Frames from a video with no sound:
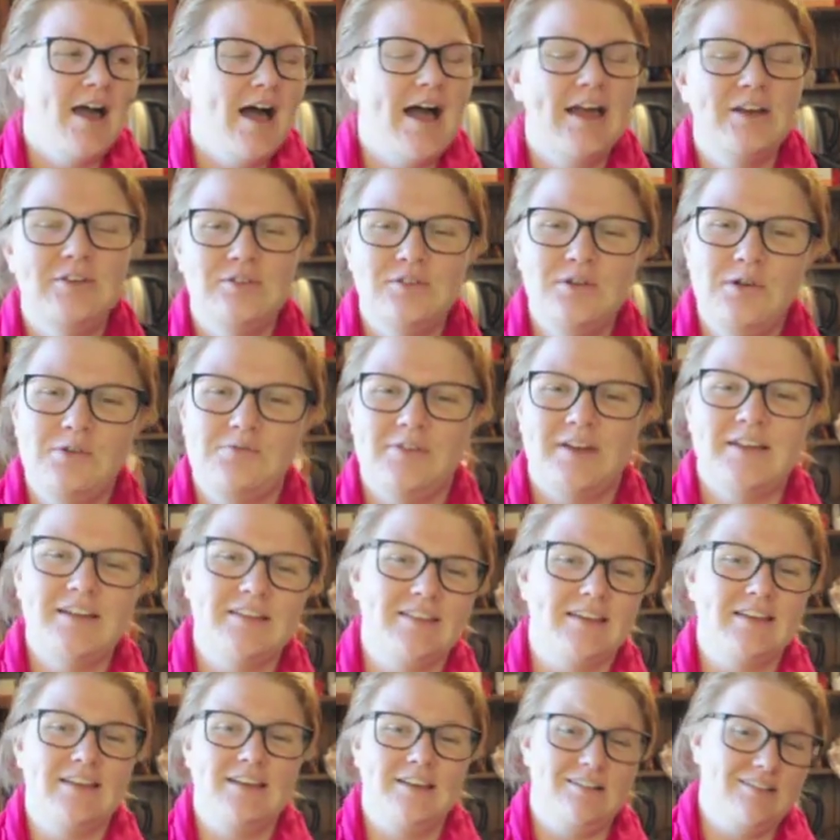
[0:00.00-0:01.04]
I don't know if
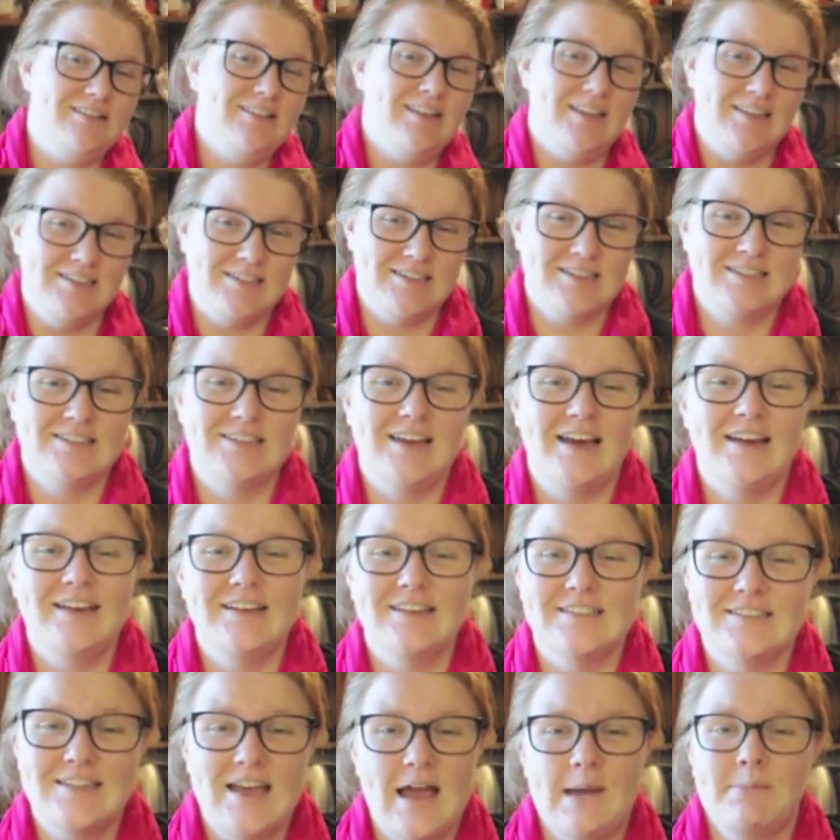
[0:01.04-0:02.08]
anything nearly as
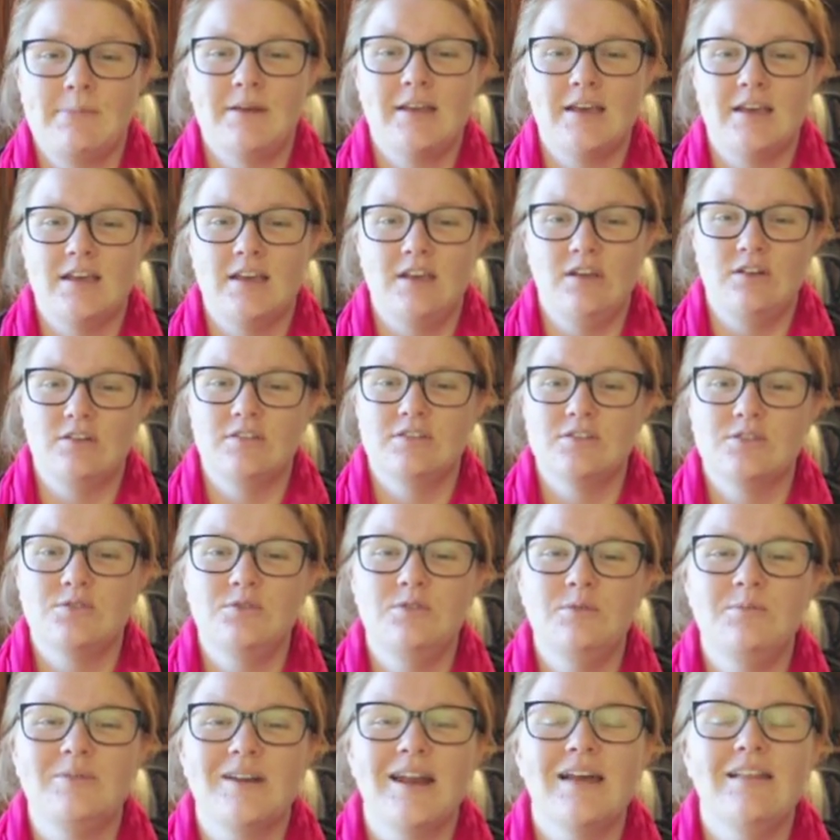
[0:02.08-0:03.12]
exciting is happening at your
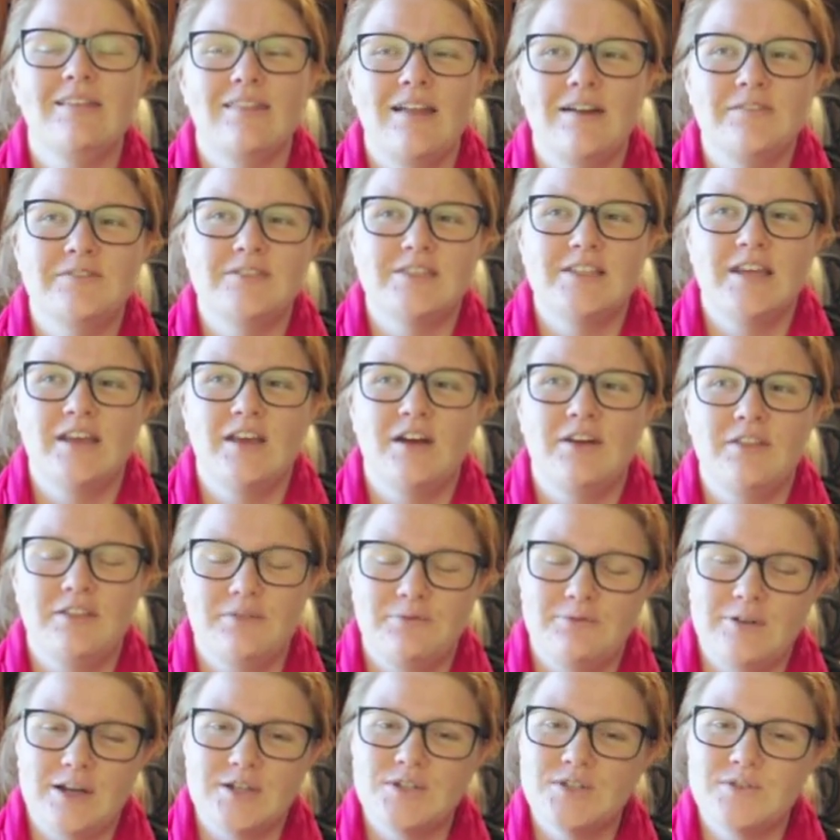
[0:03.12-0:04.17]
school, but I love seeing all the
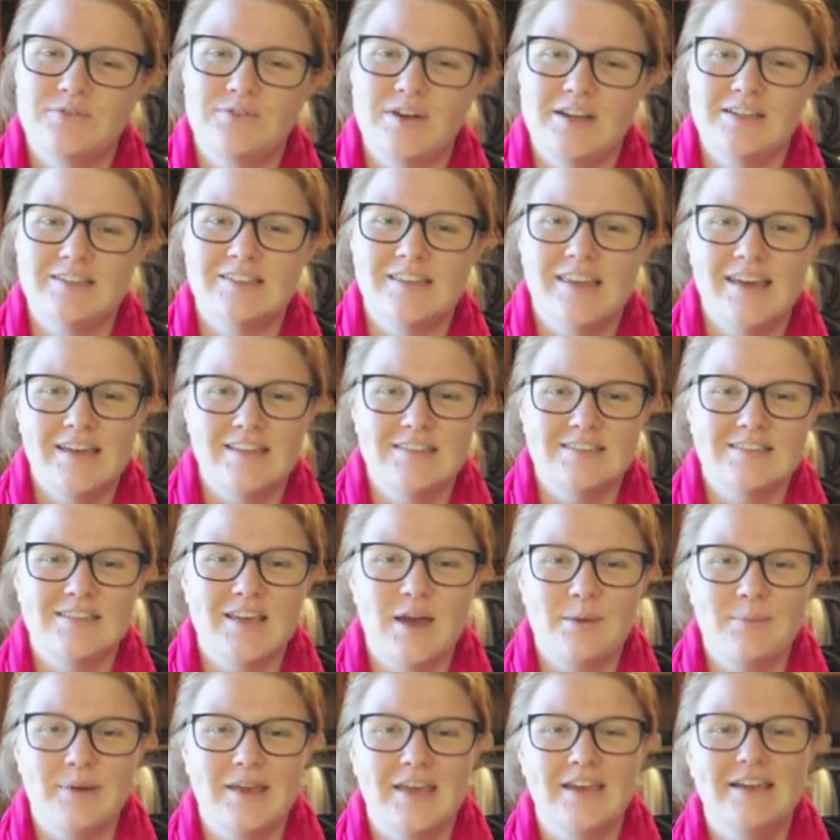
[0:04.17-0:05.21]
fresh-faced kids
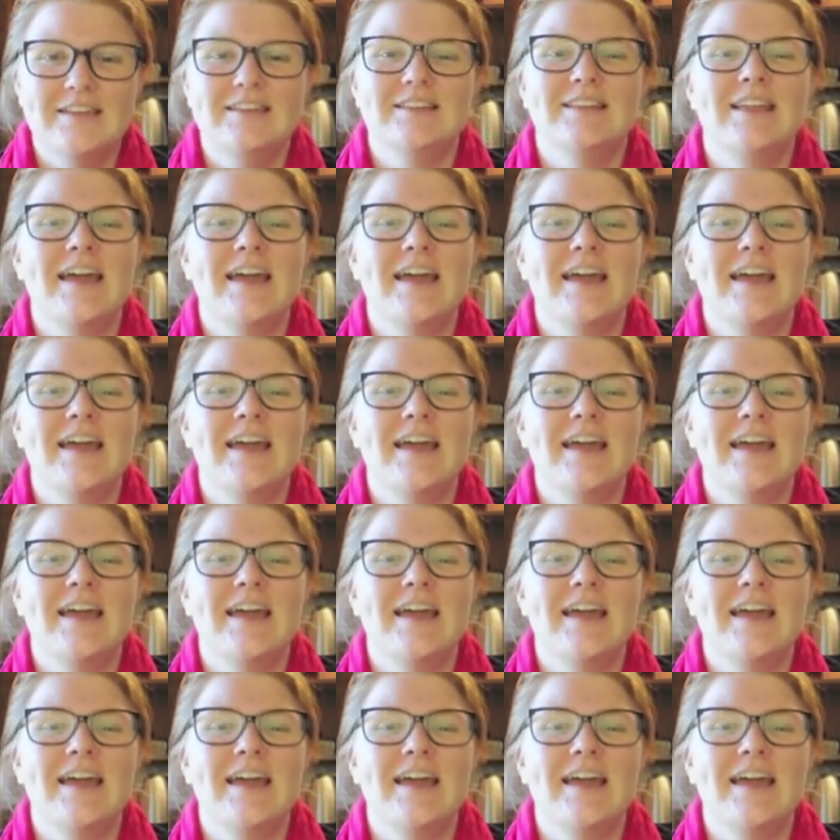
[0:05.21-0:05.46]
coming in.